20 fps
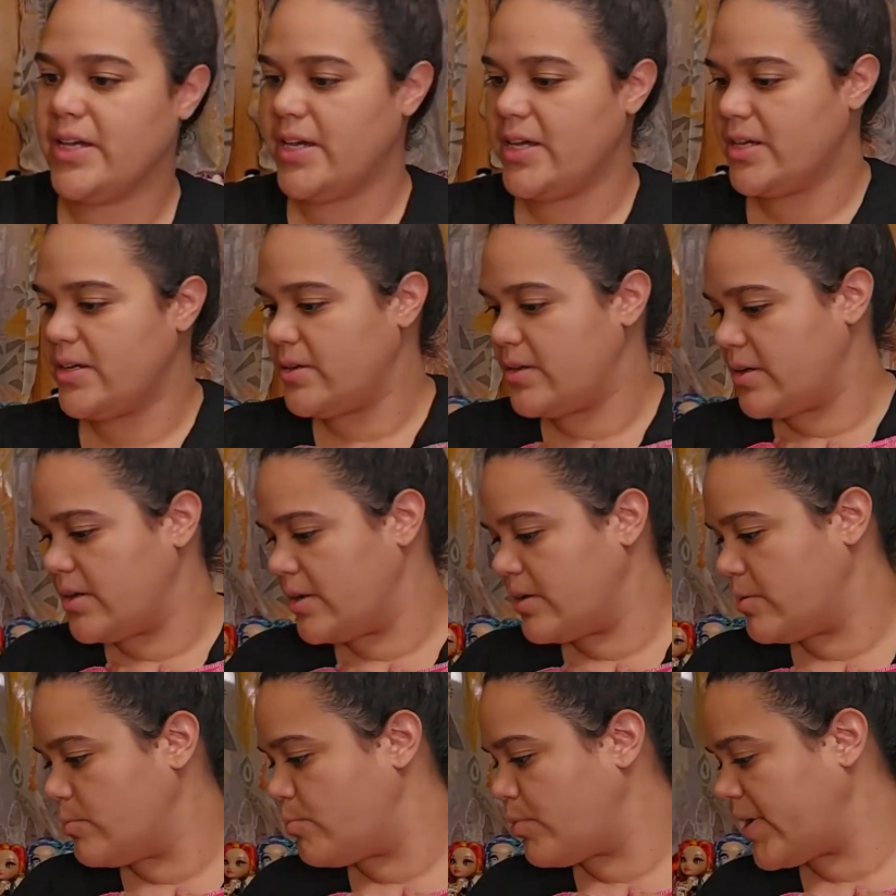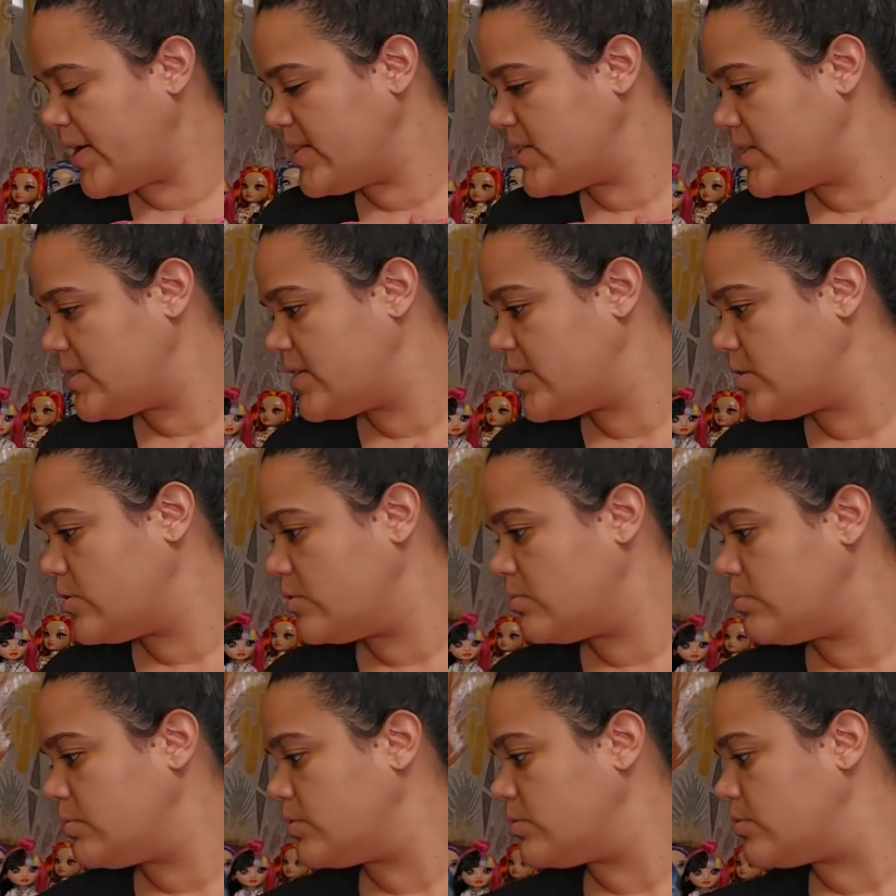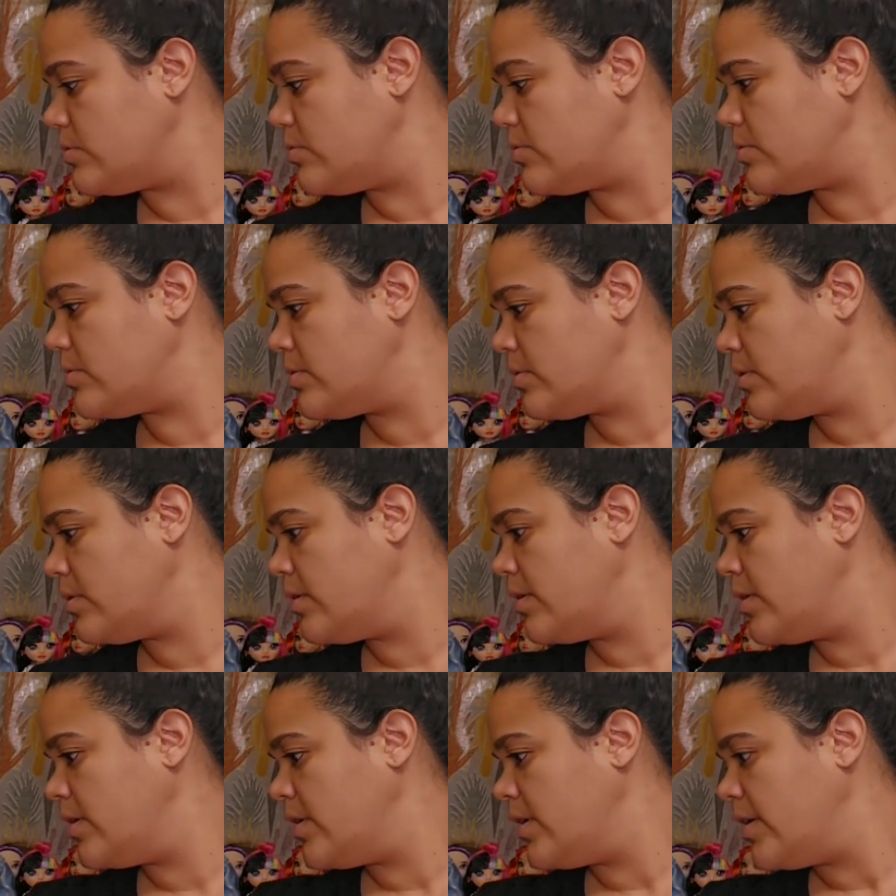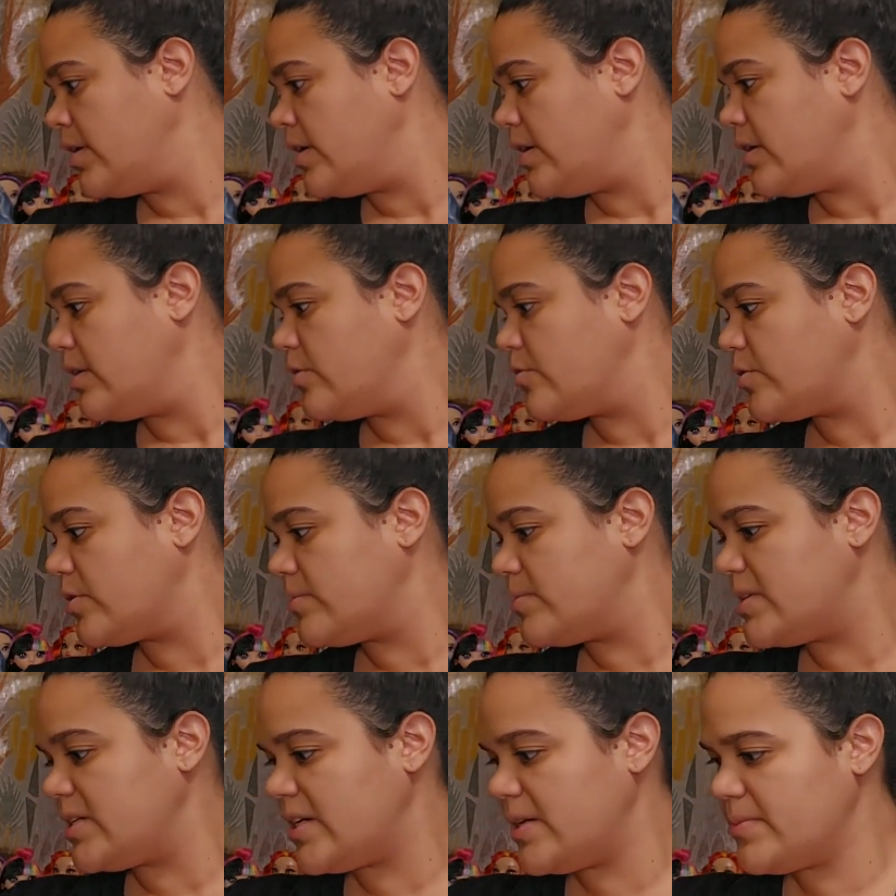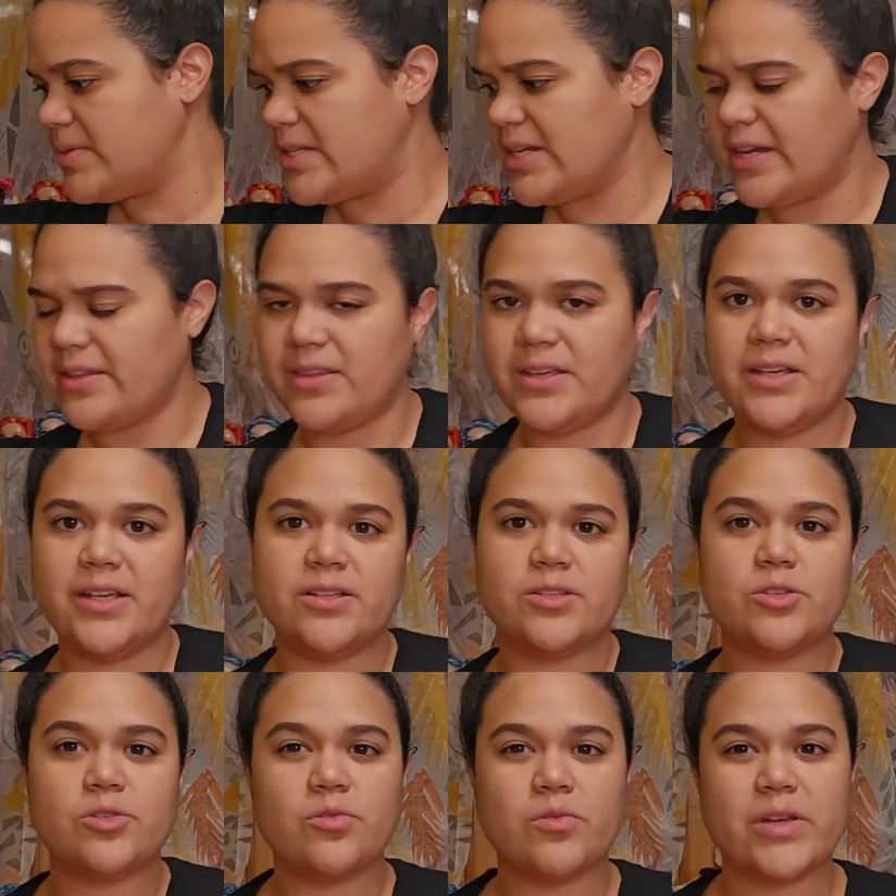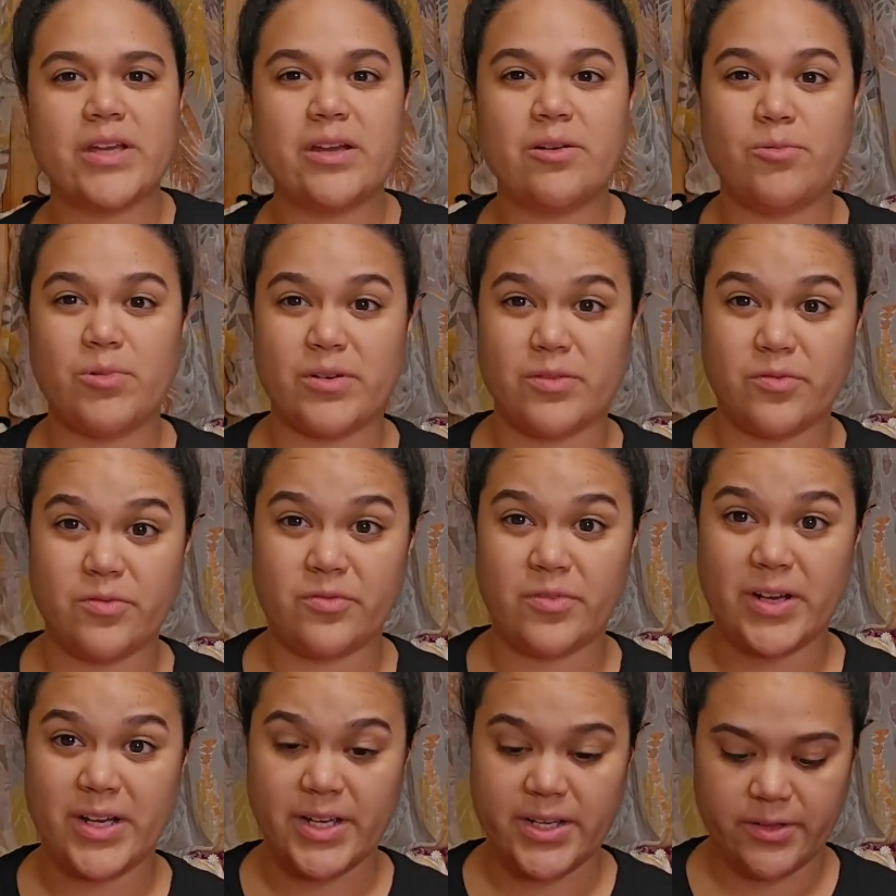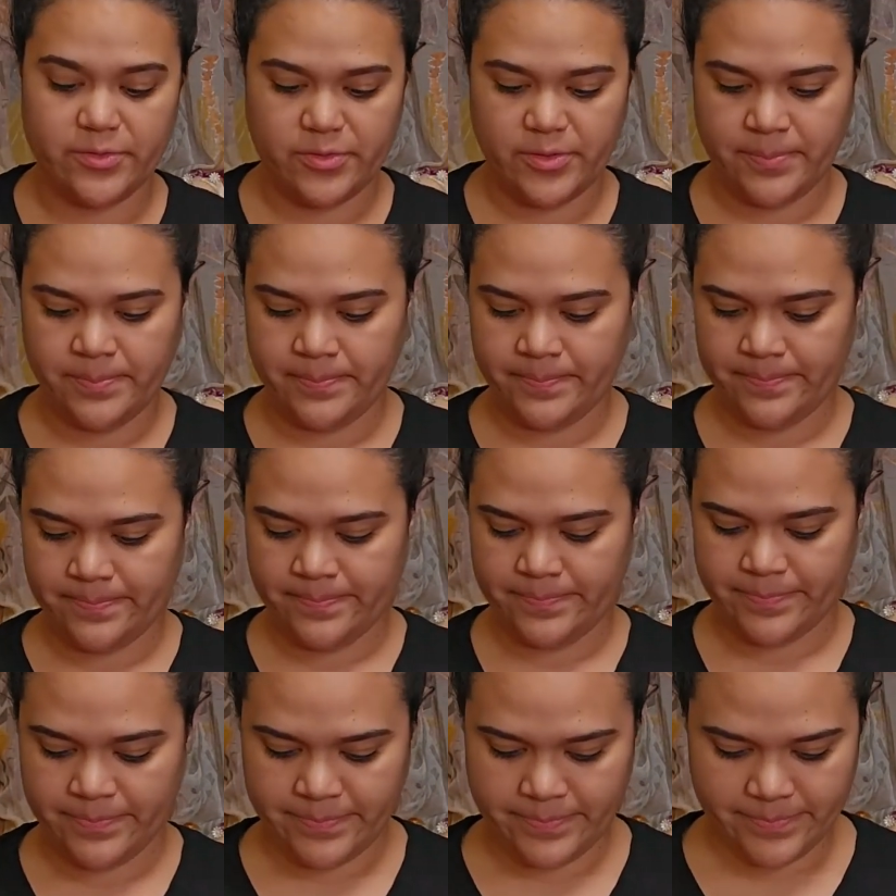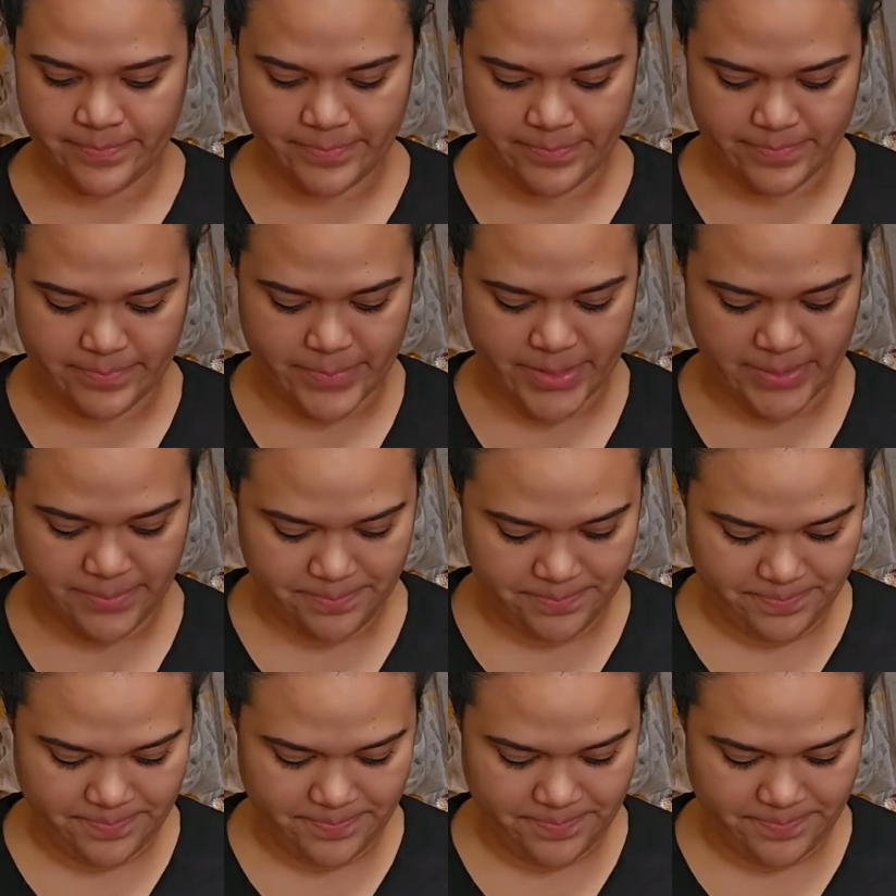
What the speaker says: a bright teal blue from DMC. I think it's 3815. But